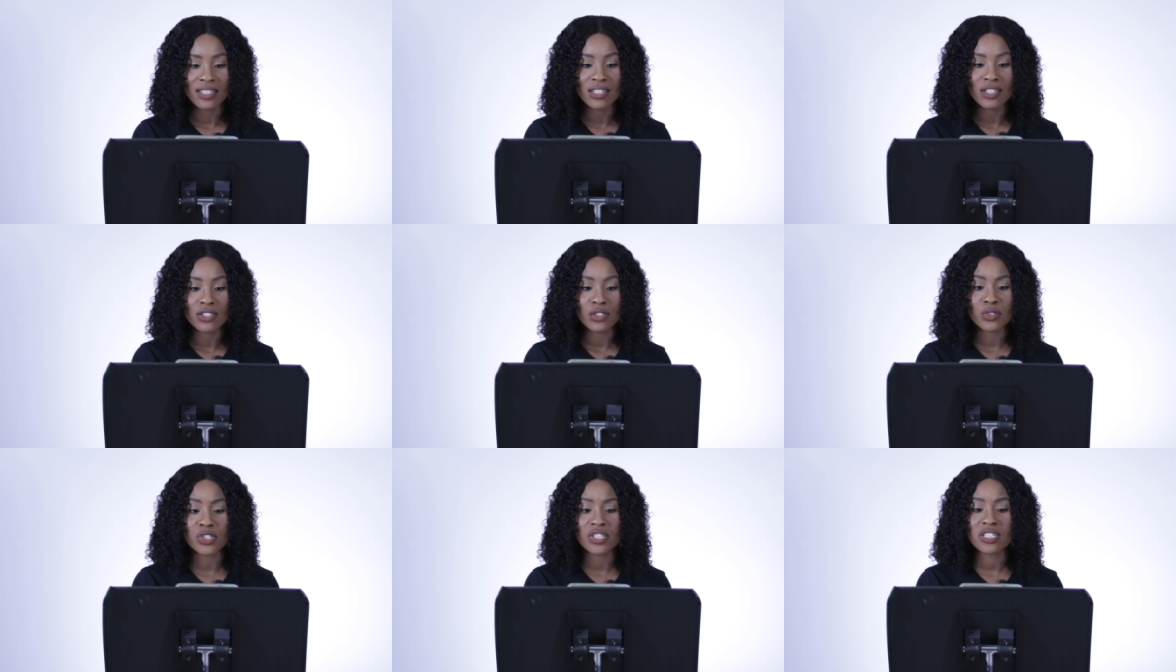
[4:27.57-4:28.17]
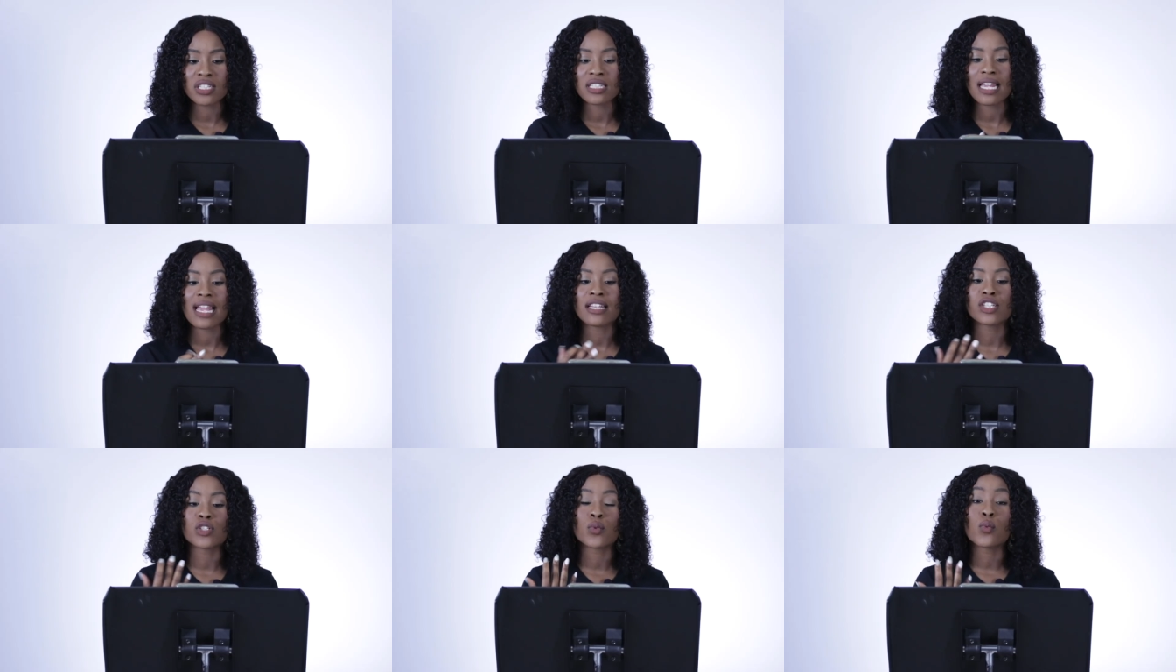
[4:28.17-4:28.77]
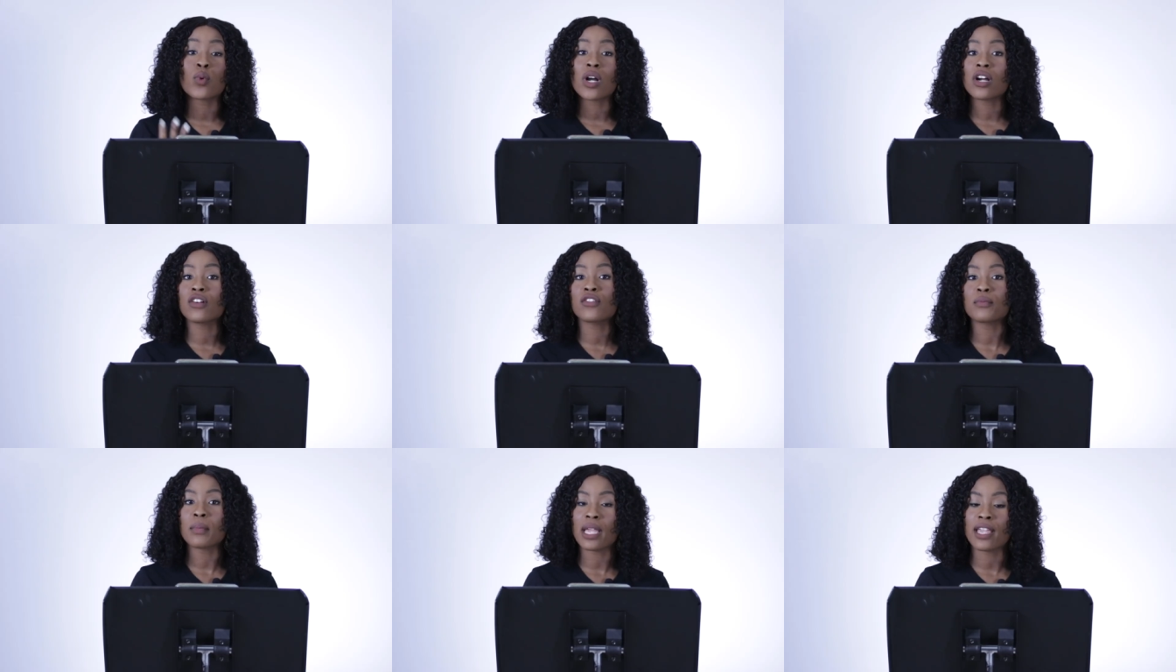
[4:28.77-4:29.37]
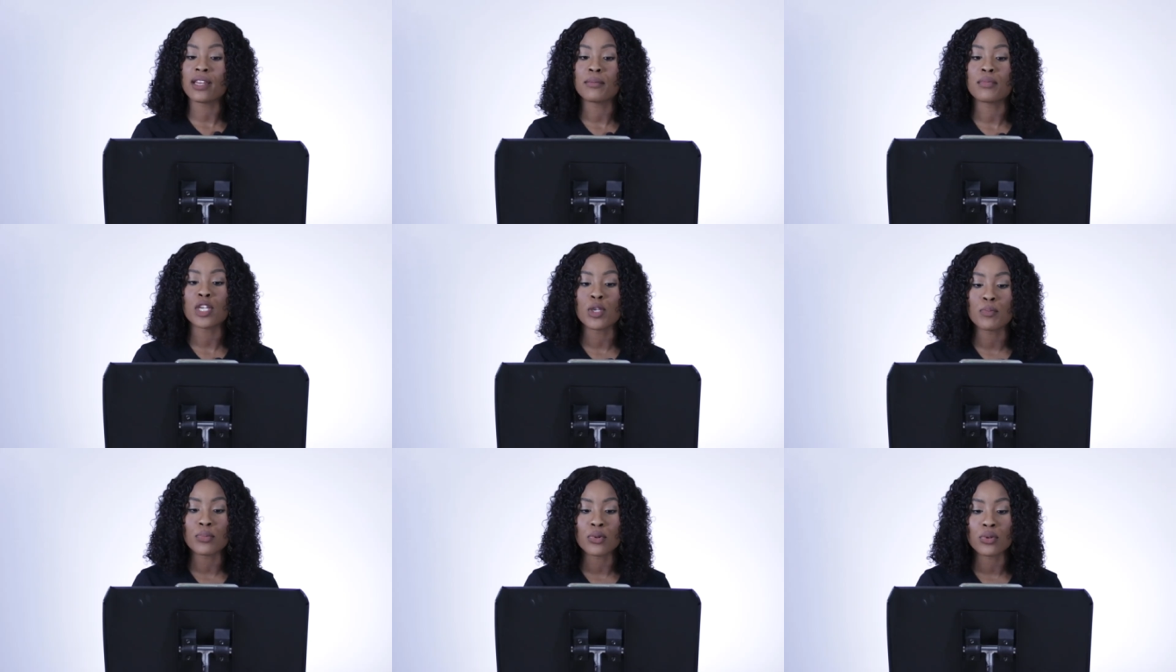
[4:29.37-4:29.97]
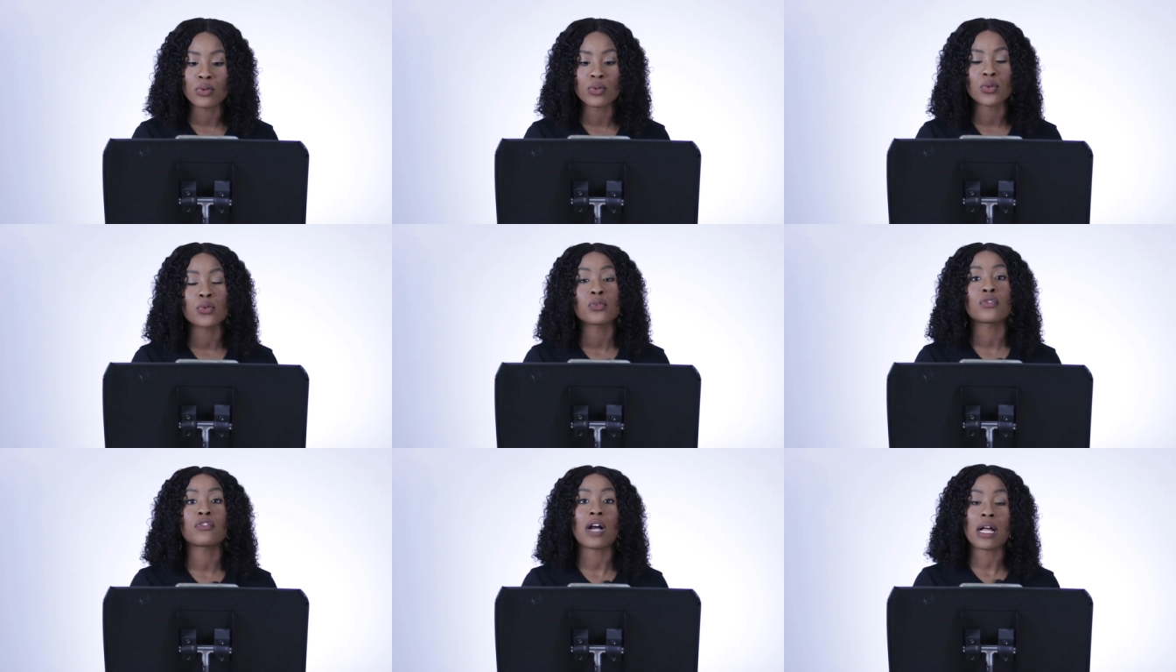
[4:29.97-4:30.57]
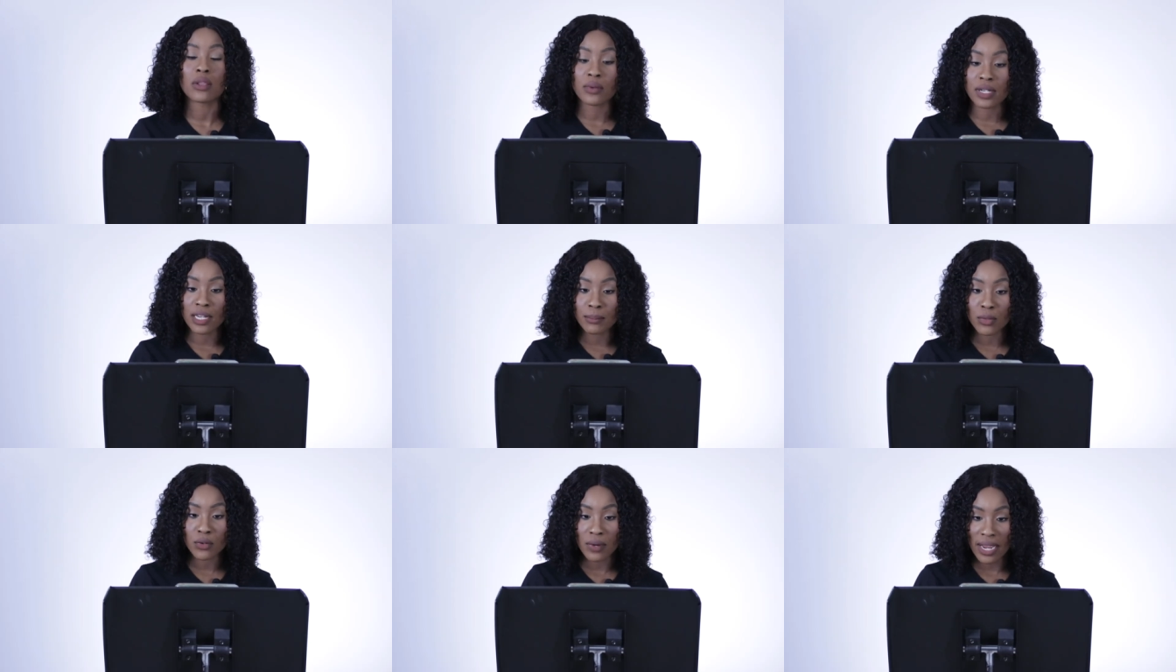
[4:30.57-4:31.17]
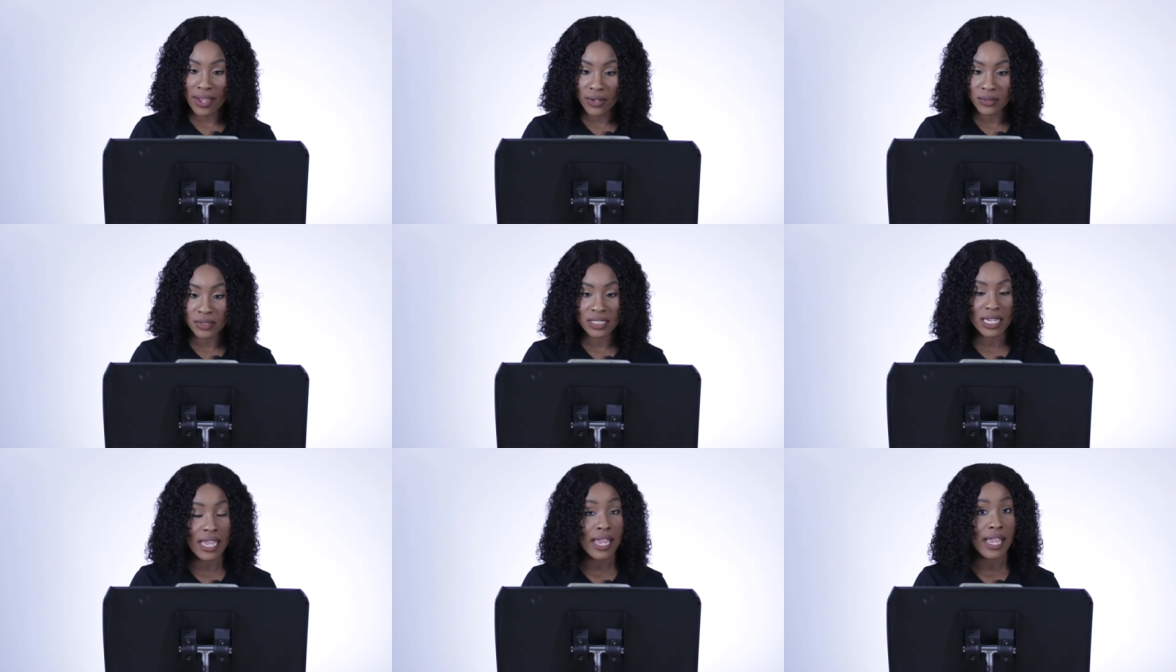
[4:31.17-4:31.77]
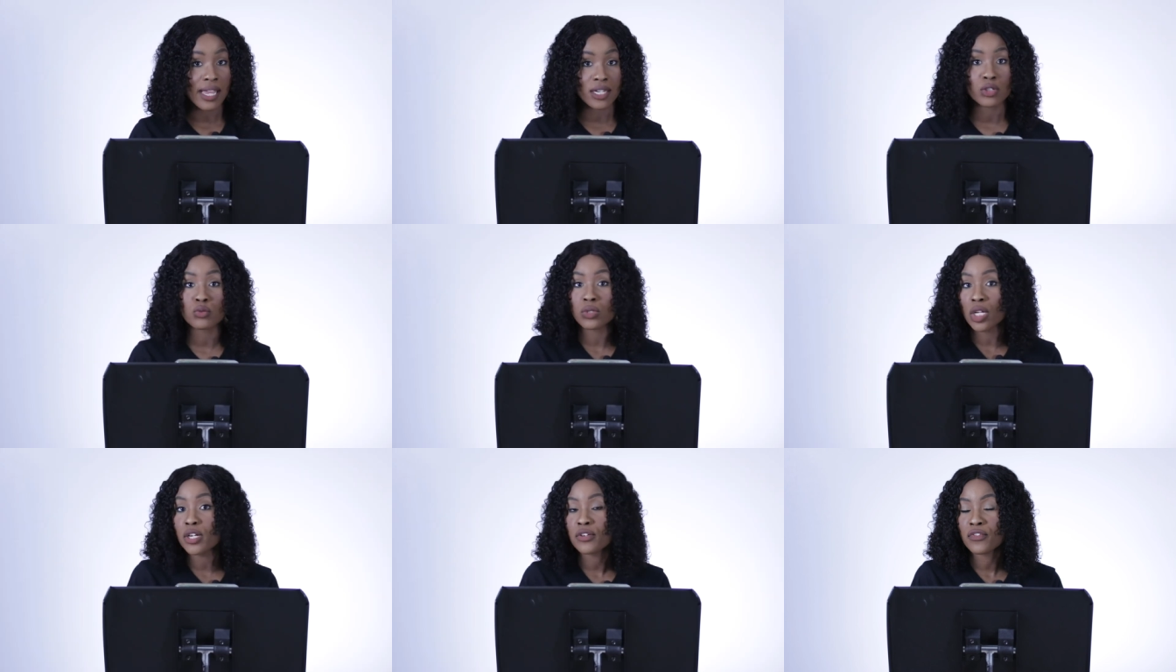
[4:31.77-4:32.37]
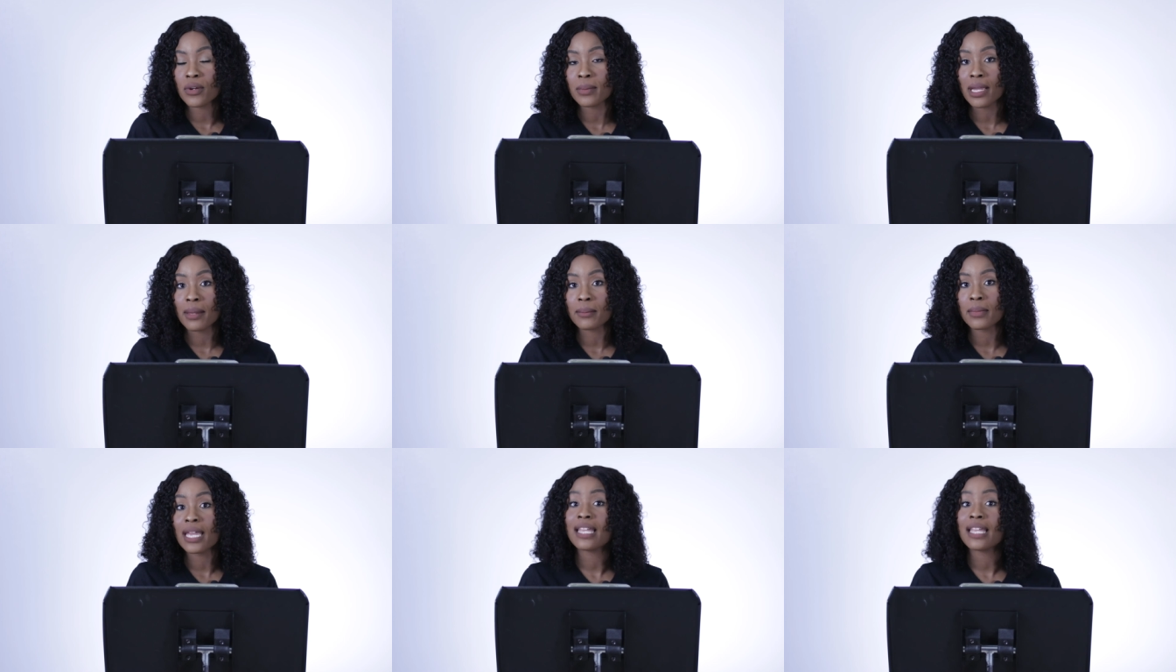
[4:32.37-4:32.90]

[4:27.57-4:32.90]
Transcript: So Jesus had 12 main people who followed him around and who learned from him.